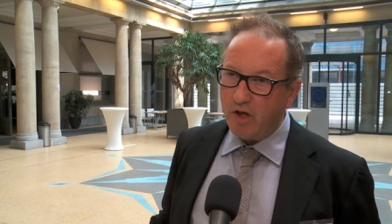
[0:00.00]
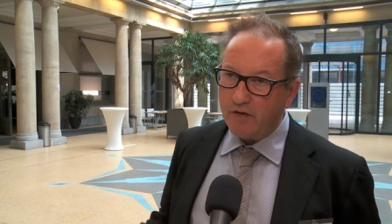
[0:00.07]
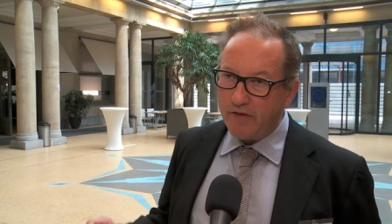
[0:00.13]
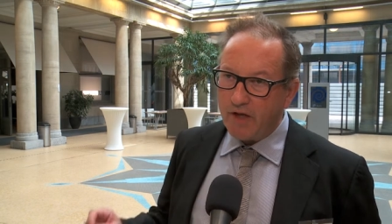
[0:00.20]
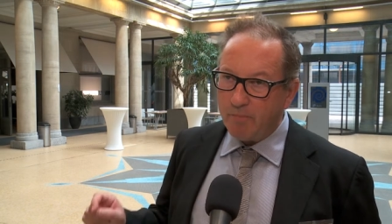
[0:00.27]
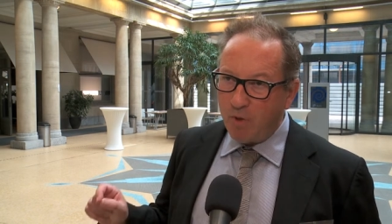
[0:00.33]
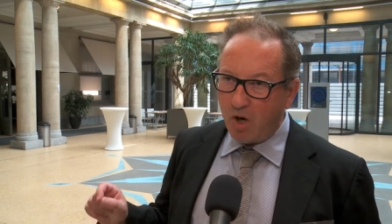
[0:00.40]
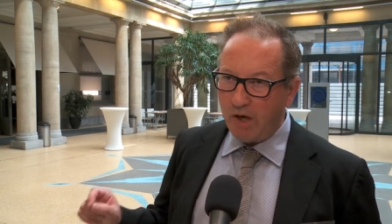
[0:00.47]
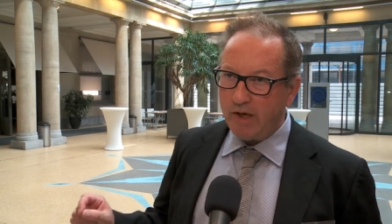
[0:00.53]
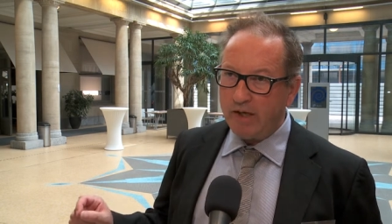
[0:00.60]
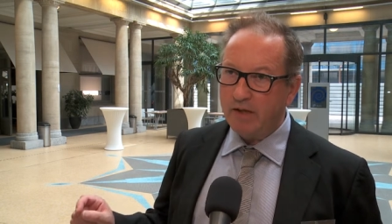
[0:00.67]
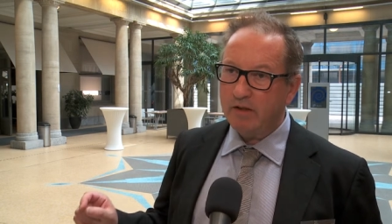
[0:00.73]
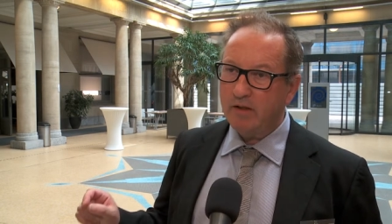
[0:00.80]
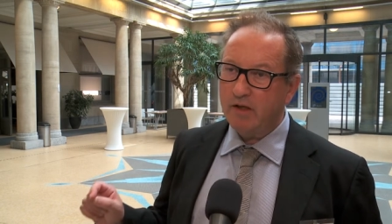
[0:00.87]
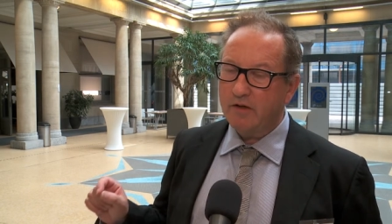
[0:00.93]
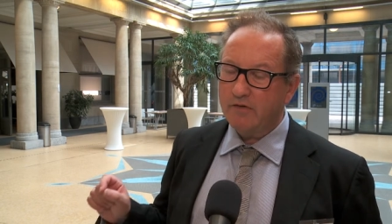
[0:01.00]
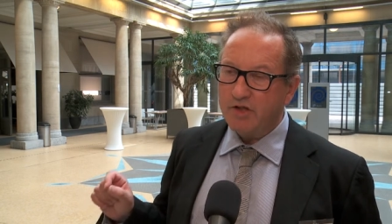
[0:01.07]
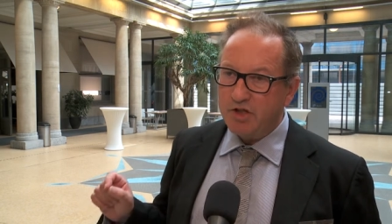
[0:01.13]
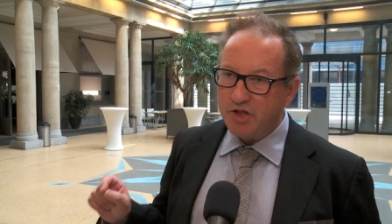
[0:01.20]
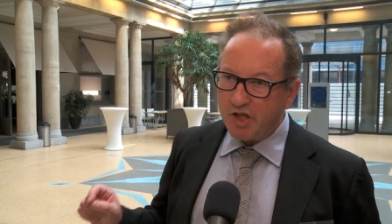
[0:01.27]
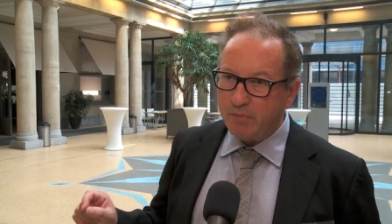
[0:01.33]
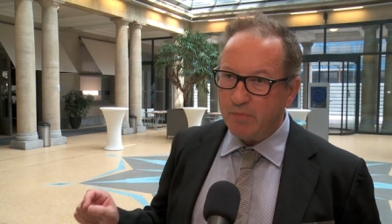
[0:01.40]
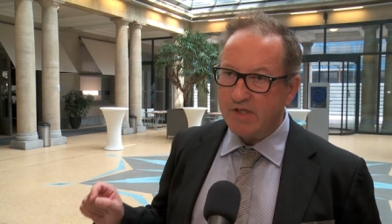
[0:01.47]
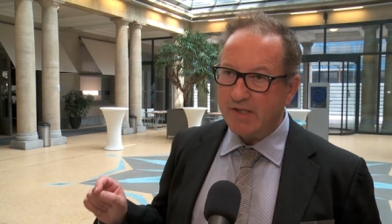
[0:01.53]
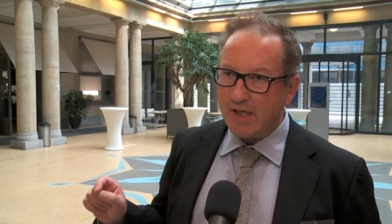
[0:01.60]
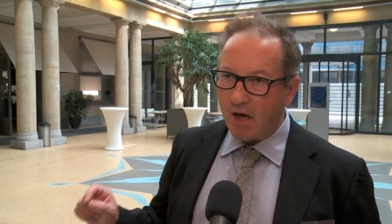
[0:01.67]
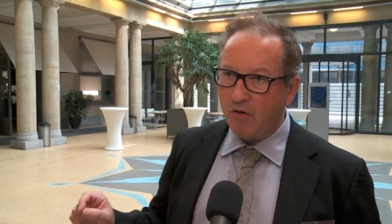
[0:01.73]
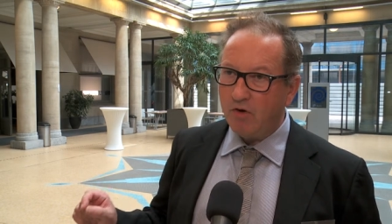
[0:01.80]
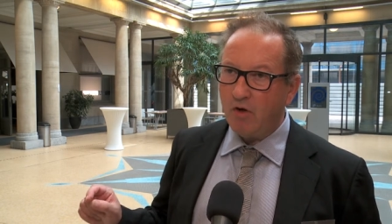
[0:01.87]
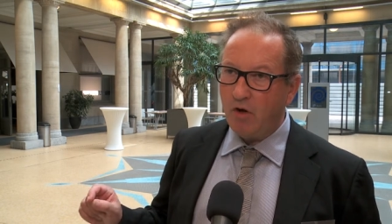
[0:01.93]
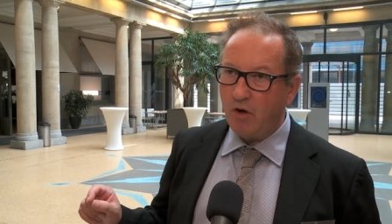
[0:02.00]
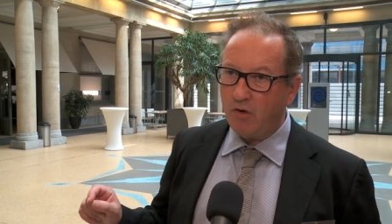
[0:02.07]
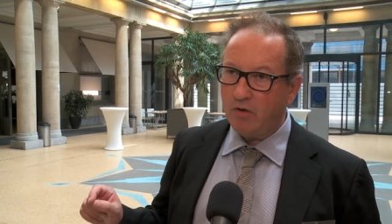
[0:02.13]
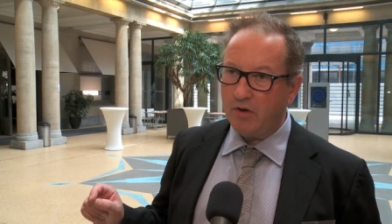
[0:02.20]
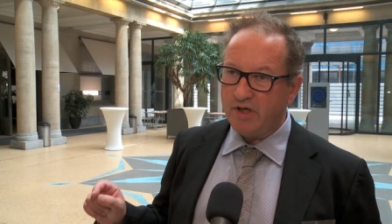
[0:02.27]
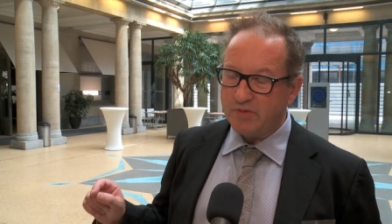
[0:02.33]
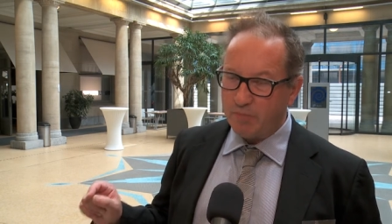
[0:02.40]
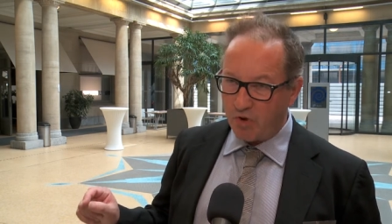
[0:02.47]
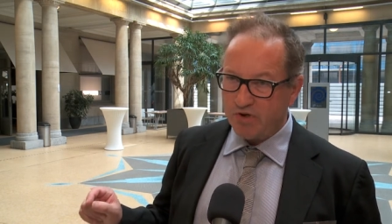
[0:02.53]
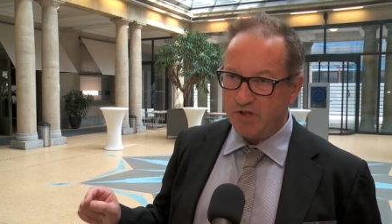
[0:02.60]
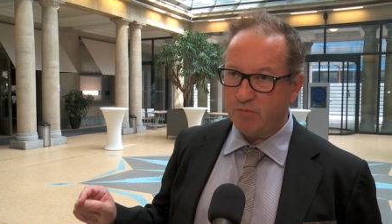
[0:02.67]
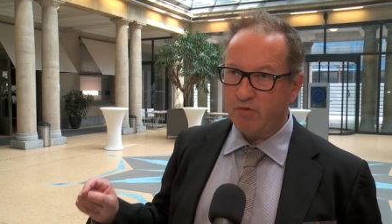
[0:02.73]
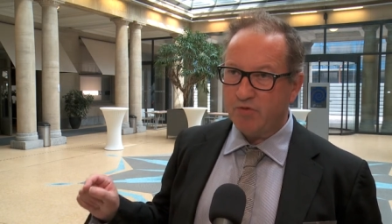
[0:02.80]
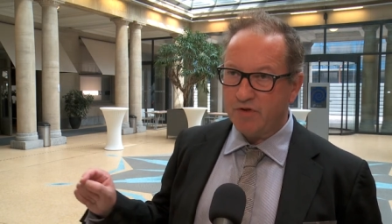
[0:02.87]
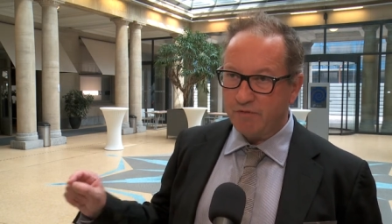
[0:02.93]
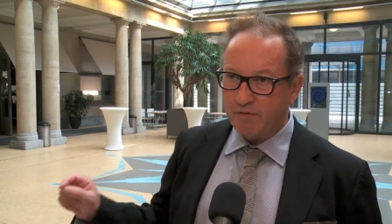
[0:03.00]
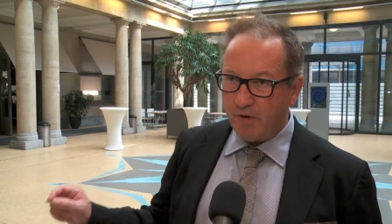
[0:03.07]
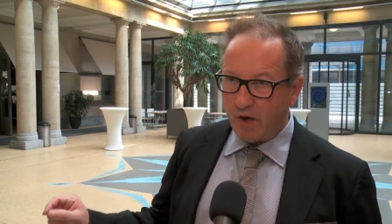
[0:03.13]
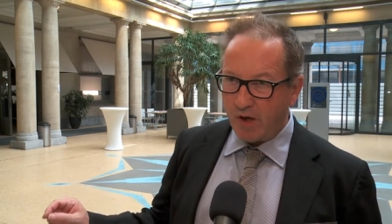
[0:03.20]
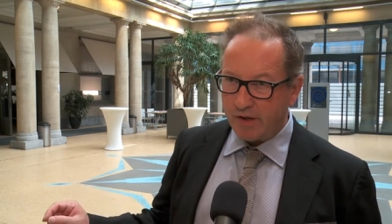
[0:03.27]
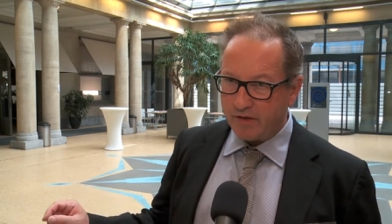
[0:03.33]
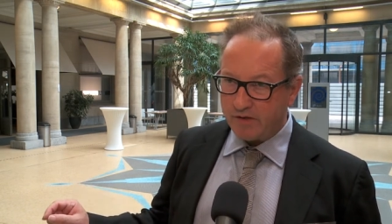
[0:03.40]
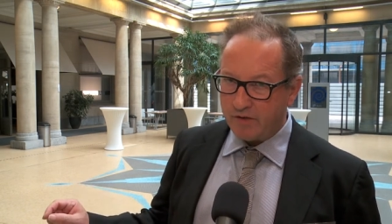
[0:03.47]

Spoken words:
they're buying the cheapest alcohol it's possible to find.